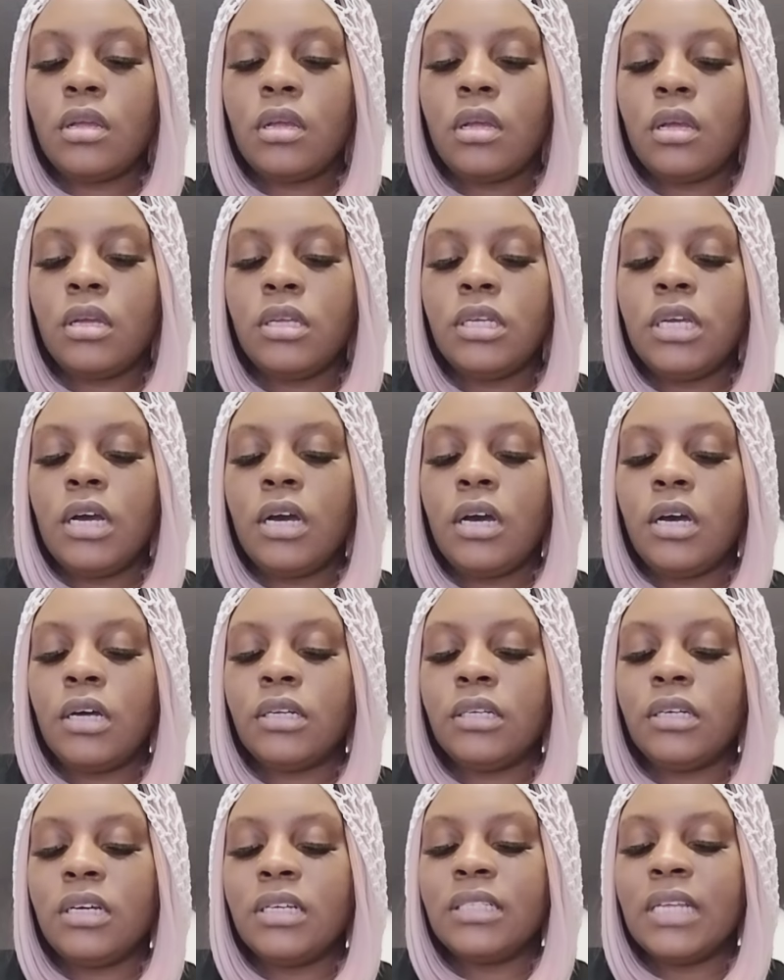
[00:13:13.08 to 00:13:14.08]
Yeah.
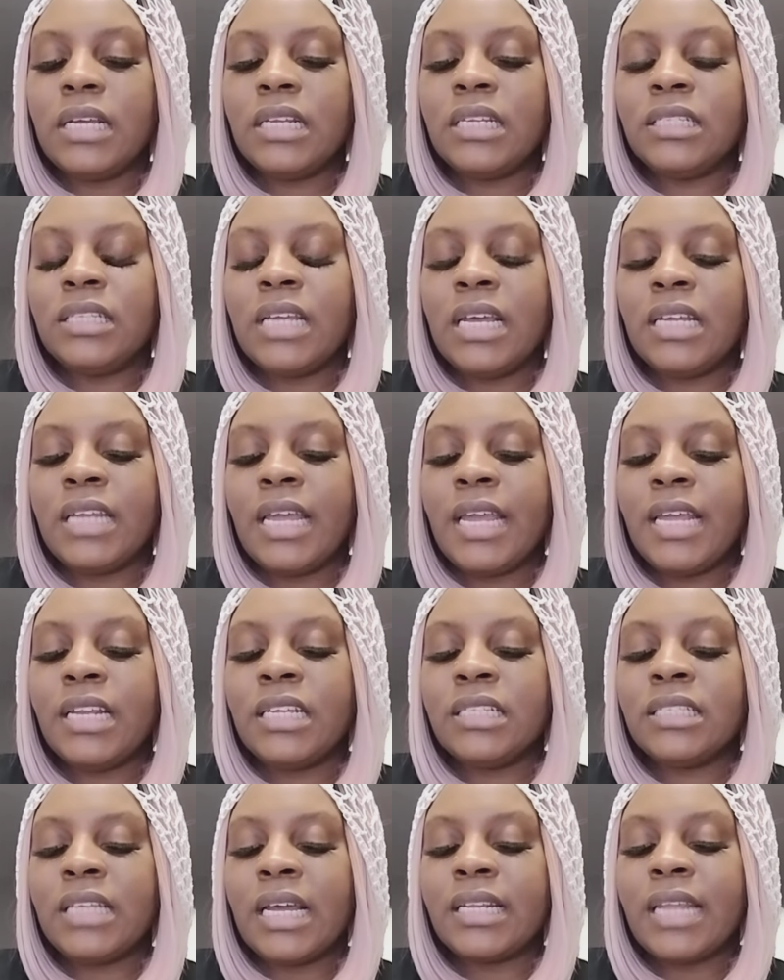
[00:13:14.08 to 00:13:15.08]
Because they
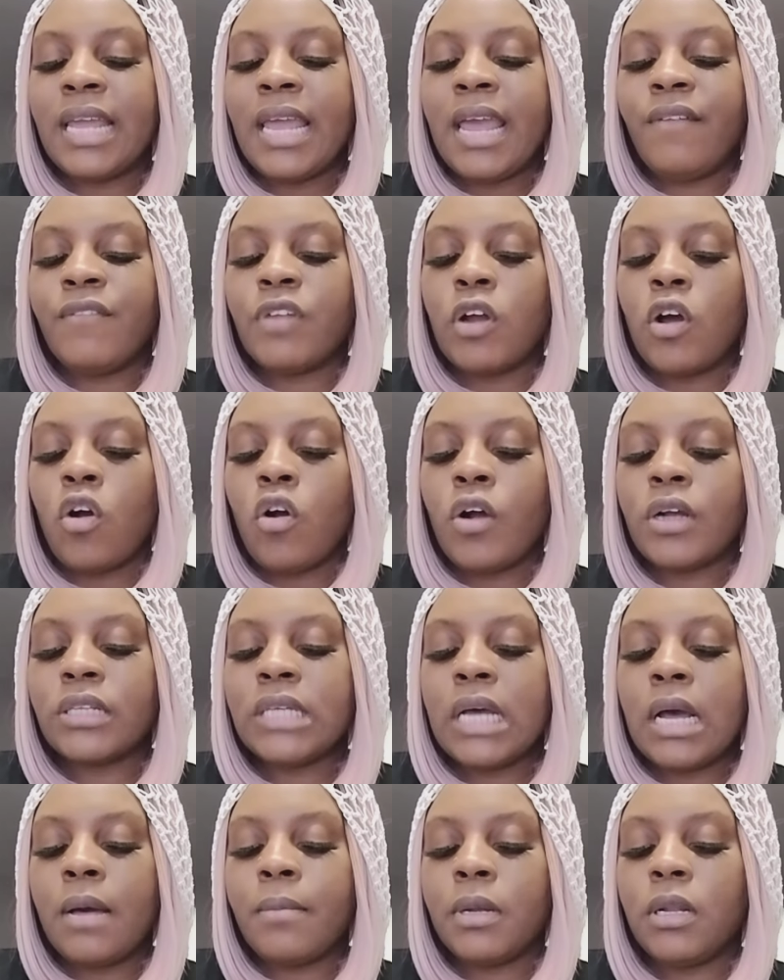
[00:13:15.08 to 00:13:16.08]
it's like they having a hard
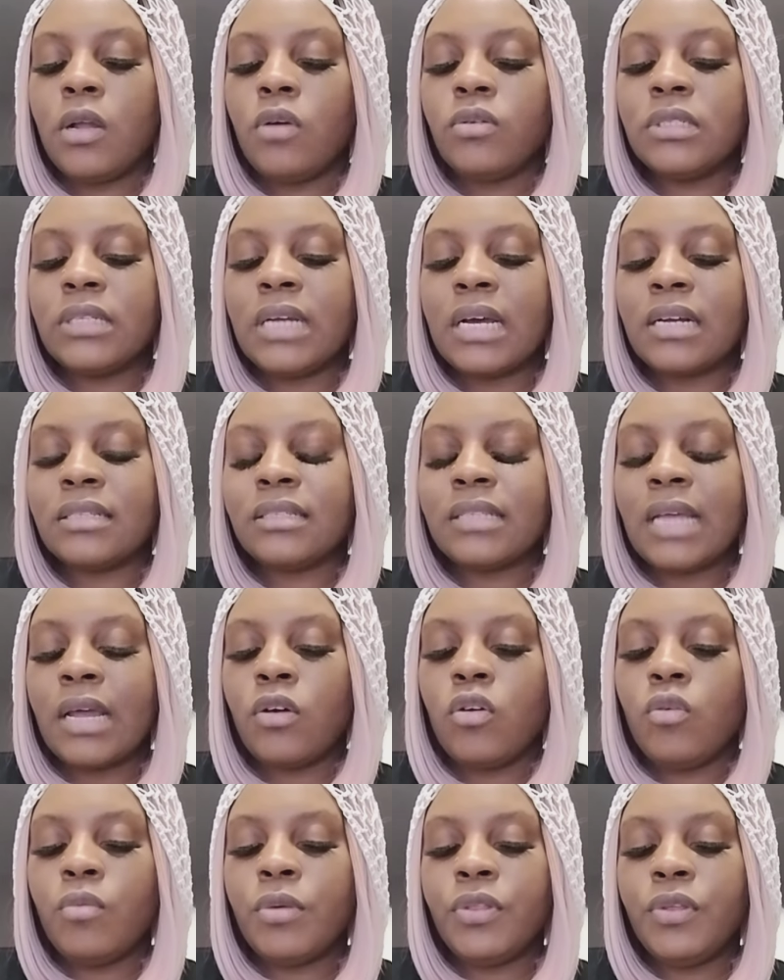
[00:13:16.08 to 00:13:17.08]
time closing out a
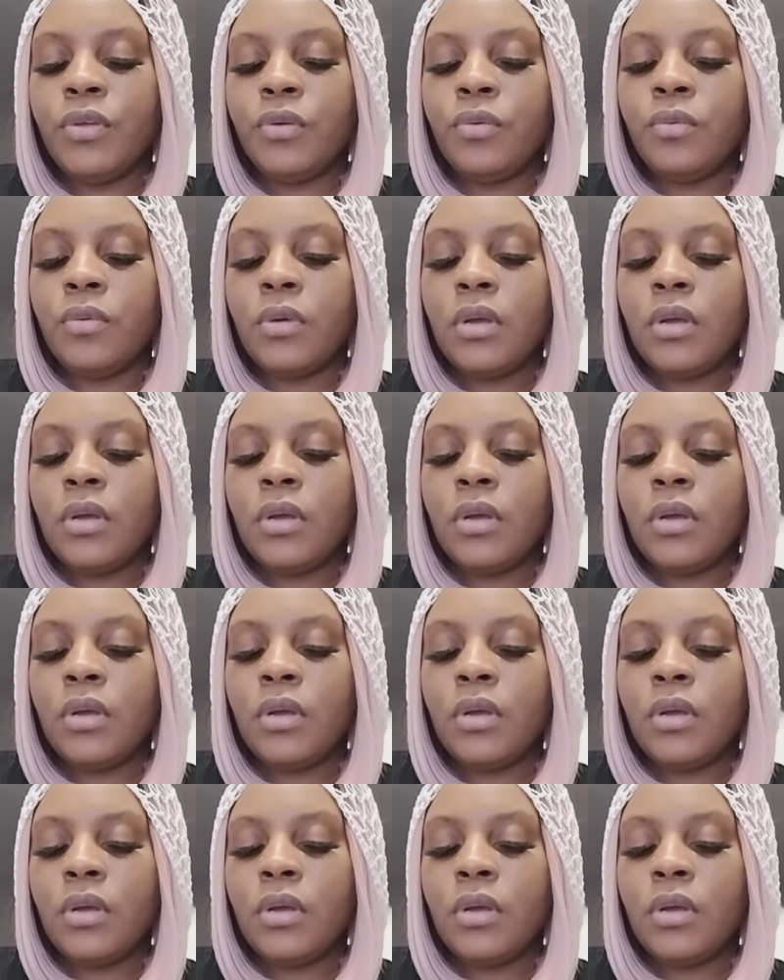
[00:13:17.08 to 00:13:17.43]
cycle with you.